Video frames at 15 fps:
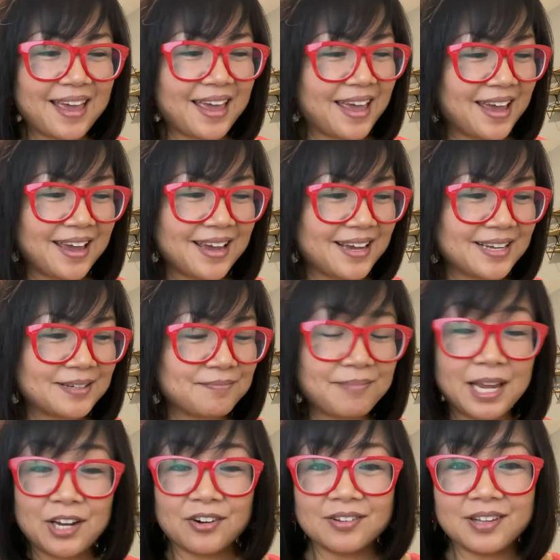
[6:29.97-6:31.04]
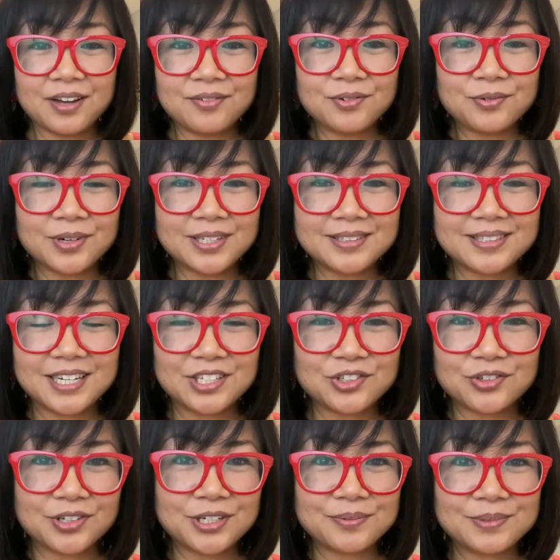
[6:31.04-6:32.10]
and may your loved ones
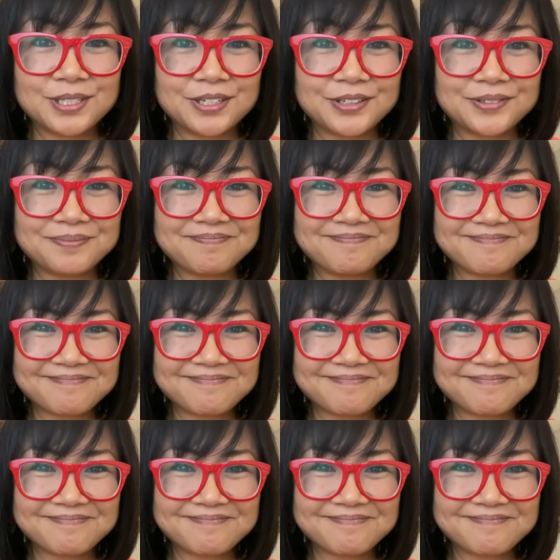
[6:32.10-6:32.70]
enjoy them too.